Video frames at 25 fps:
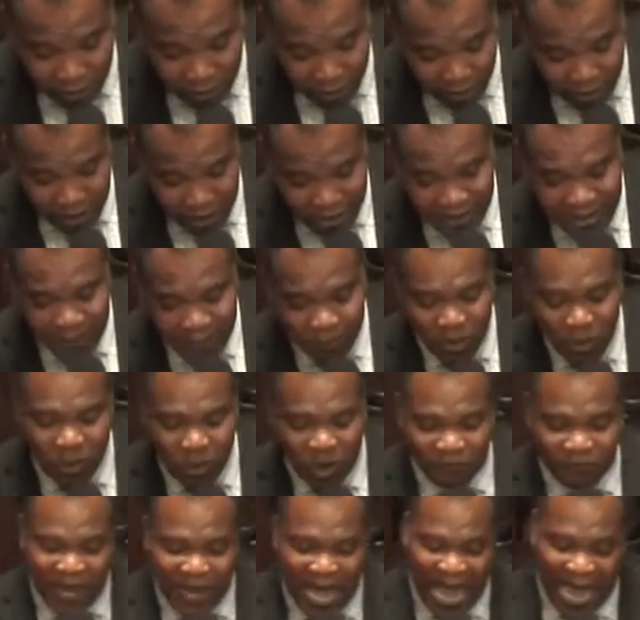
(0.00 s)
In the book
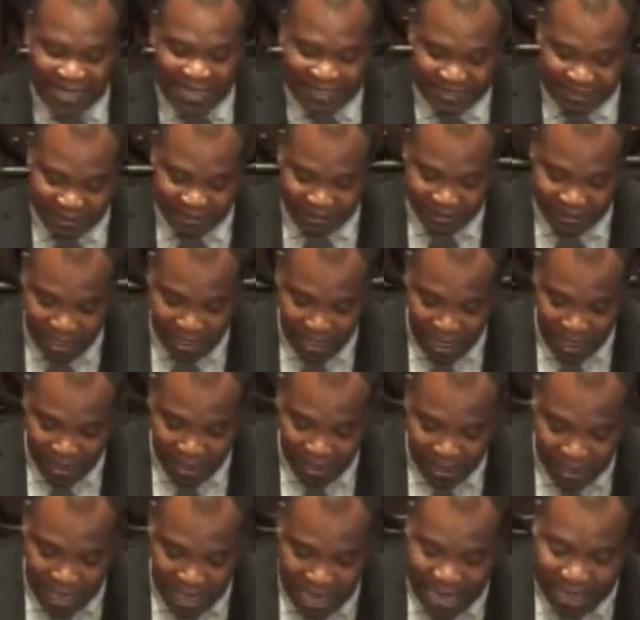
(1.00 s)
of Acts,
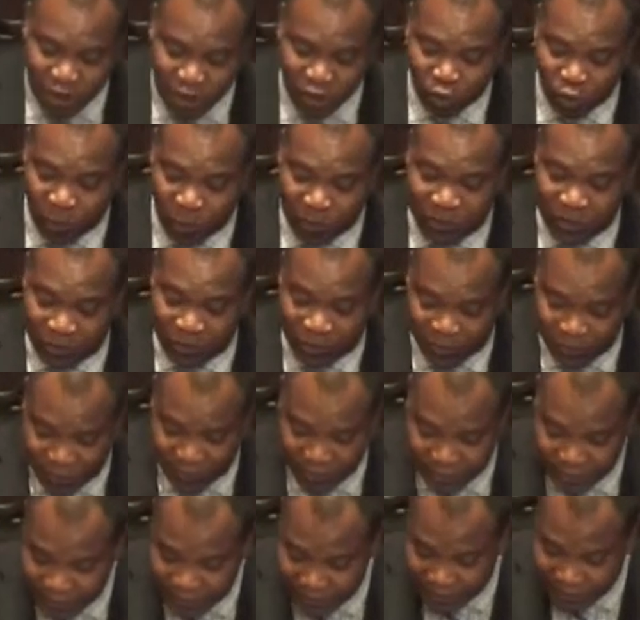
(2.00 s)
Acts
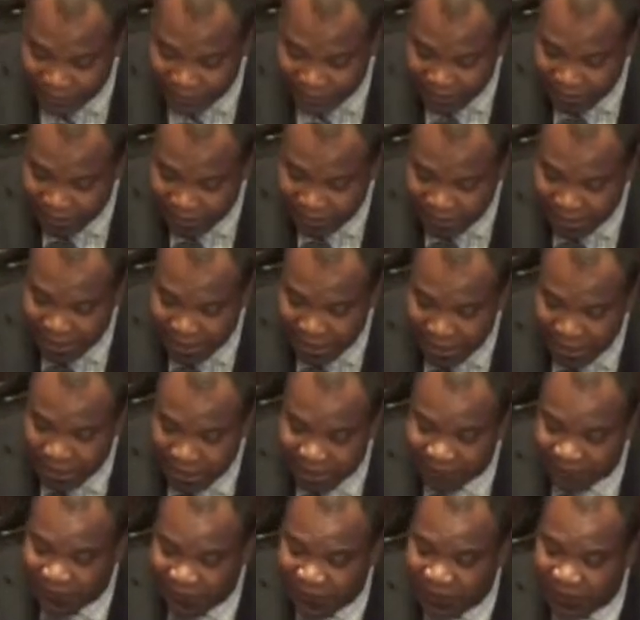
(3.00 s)
23, and the
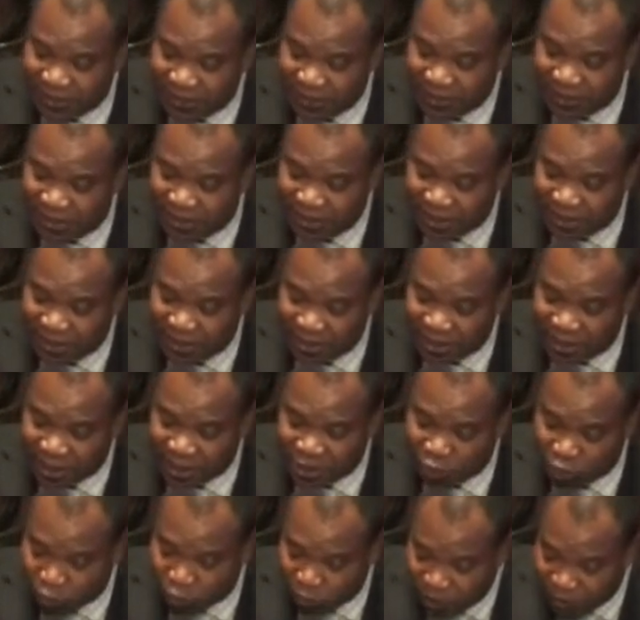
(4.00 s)
verse is
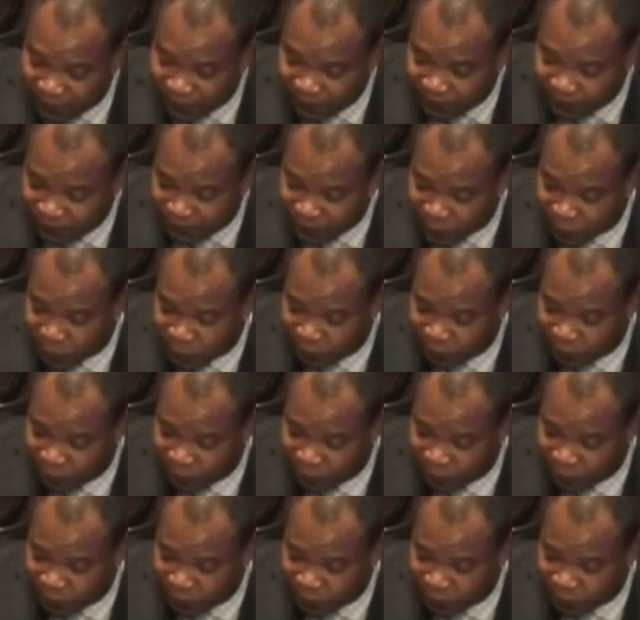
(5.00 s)
12 to